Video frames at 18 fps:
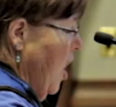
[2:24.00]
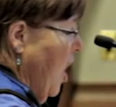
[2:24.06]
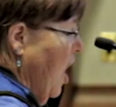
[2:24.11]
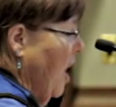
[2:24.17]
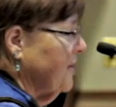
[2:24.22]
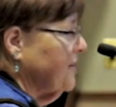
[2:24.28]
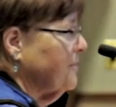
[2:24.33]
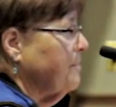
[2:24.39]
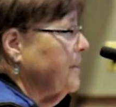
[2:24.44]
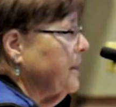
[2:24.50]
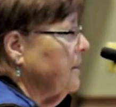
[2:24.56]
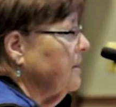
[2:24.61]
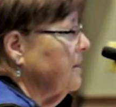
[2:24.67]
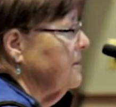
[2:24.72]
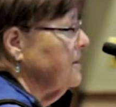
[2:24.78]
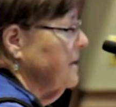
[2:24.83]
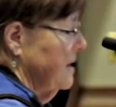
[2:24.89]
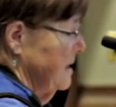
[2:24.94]

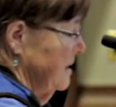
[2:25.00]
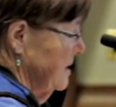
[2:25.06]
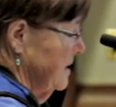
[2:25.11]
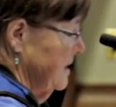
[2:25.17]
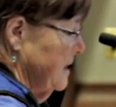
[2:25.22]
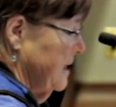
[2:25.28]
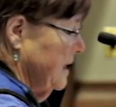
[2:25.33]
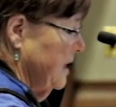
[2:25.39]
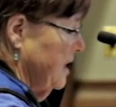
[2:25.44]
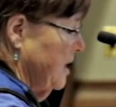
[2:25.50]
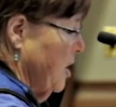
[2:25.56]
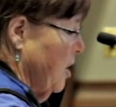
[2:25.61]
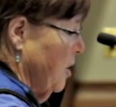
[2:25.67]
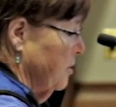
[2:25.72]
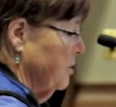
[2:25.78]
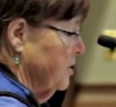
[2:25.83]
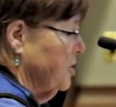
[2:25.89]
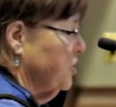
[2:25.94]
Hospitals and
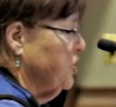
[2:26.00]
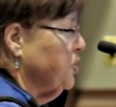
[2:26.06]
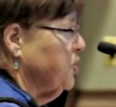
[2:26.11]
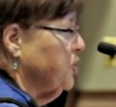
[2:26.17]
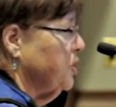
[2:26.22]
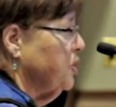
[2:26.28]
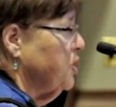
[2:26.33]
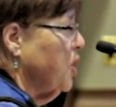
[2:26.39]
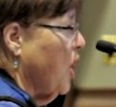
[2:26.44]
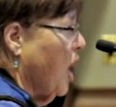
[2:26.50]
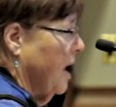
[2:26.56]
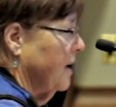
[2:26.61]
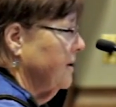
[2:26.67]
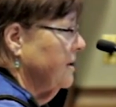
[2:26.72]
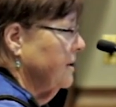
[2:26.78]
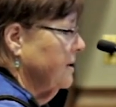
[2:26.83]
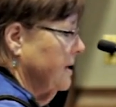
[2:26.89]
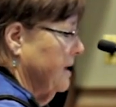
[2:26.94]
CEOs should
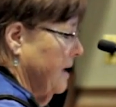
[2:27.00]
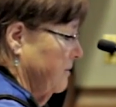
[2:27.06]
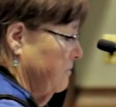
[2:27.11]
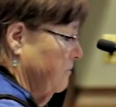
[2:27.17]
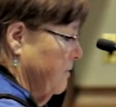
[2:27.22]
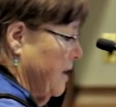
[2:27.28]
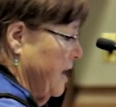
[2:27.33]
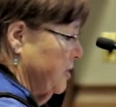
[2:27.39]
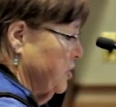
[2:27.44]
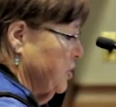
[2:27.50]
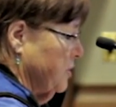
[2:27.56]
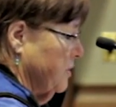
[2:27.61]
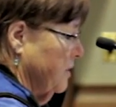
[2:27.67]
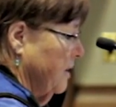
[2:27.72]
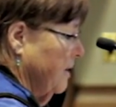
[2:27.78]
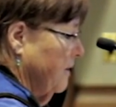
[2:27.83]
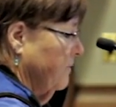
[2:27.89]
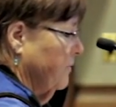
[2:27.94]
not get rich
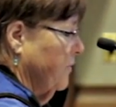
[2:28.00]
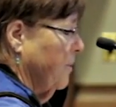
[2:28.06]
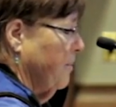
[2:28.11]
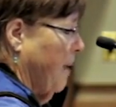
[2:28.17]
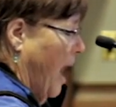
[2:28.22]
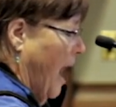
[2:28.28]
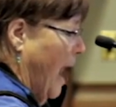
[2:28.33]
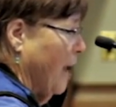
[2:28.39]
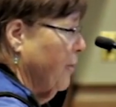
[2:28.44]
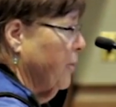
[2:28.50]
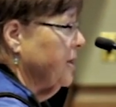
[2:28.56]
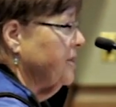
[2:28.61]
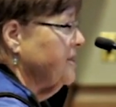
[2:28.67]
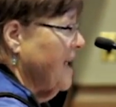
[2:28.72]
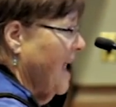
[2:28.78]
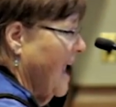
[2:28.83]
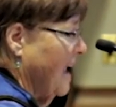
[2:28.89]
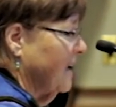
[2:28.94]
from our
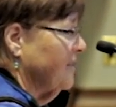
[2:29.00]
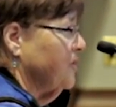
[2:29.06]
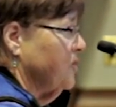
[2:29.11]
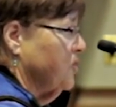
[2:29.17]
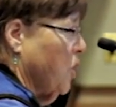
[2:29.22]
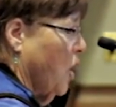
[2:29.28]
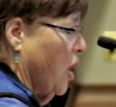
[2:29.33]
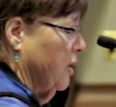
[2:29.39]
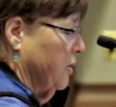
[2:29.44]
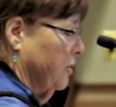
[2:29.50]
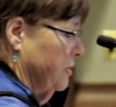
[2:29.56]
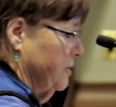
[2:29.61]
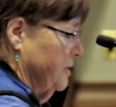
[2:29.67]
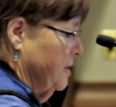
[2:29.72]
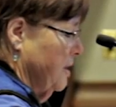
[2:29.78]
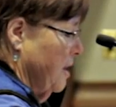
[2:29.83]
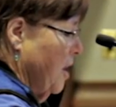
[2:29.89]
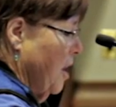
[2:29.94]
tax
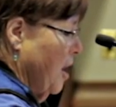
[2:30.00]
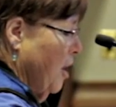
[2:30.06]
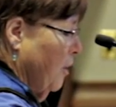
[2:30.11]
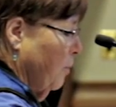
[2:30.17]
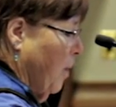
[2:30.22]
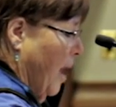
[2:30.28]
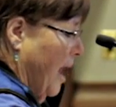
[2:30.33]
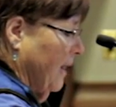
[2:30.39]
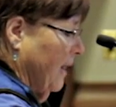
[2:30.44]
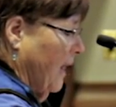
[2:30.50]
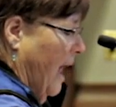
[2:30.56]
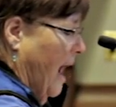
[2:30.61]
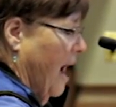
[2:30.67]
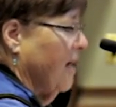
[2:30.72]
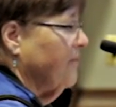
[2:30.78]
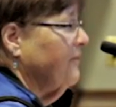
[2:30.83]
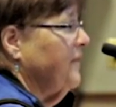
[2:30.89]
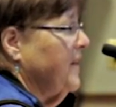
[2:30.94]
dollars while
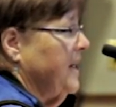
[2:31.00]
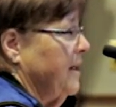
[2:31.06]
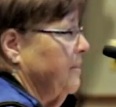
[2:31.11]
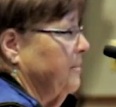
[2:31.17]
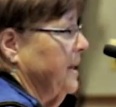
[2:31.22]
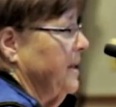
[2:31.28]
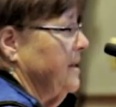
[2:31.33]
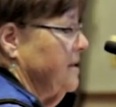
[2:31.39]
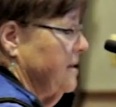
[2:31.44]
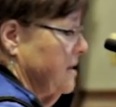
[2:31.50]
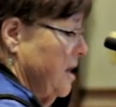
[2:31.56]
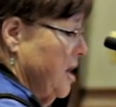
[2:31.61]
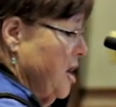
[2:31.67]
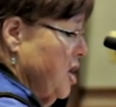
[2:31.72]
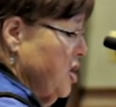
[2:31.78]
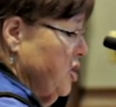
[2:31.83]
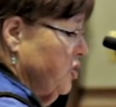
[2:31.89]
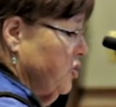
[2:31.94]
our families
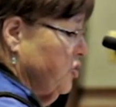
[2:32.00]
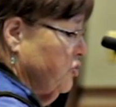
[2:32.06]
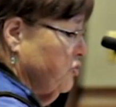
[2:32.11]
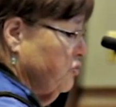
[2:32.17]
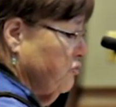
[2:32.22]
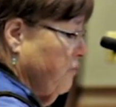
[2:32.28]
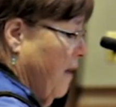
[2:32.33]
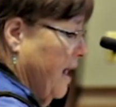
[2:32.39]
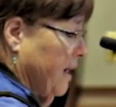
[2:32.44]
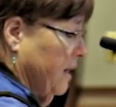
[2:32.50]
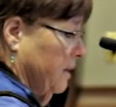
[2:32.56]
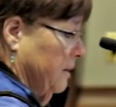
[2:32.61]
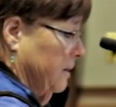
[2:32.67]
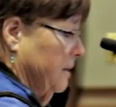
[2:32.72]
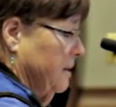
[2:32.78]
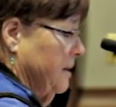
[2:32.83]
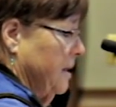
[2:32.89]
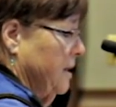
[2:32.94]

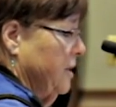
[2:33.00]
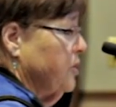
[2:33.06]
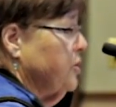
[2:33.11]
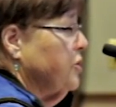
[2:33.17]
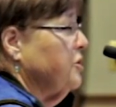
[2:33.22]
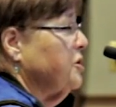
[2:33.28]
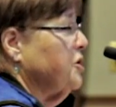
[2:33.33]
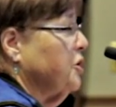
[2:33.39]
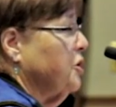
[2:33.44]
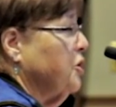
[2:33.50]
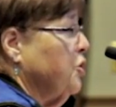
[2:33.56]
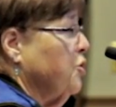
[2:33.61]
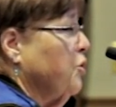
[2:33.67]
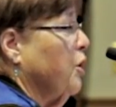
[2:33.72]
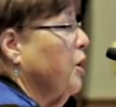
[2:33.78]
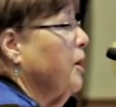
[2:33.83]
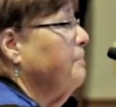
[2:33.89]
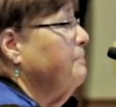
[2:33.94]
struggle to
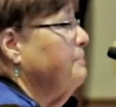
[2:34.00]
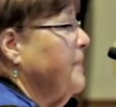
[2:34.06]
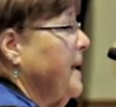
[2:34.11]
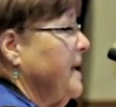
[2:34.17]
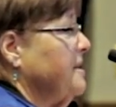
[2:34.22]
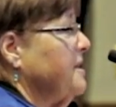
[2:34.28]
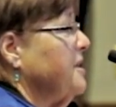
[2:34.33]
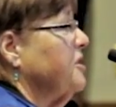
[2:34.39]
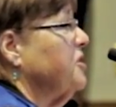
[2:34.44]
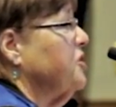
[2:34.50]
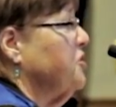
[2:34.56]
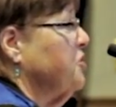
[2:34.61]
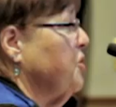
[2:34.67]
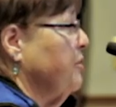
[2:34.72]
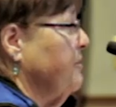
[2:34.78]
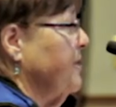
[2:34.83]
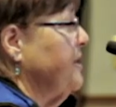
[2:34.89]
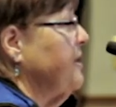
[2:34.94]
secure basic
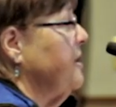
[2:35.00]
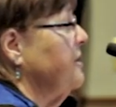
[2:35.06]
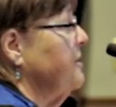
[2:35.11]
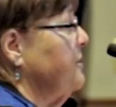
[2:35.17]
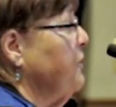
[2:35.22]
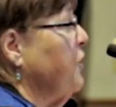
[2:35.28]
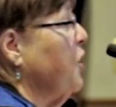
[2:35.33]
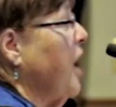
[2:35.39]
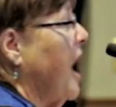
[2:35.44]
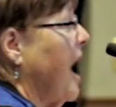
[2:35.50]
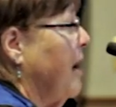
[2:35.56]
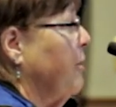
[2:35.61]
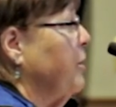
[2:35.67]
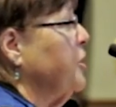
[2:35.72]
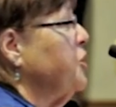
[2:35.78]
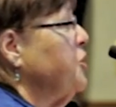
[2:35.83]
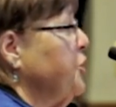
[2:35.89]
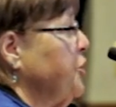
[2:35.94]
services for
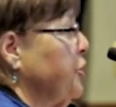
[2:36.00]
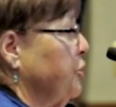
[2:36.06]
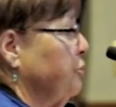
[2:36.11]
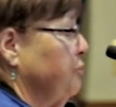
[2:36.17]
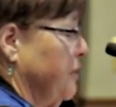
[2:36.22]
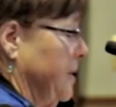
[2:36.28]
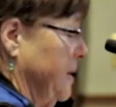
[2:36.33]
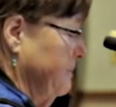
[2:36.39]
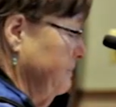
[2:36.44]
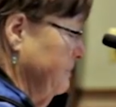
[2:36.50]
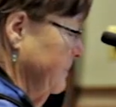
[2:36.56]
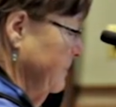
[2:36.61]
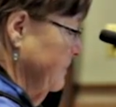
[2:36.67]
our children.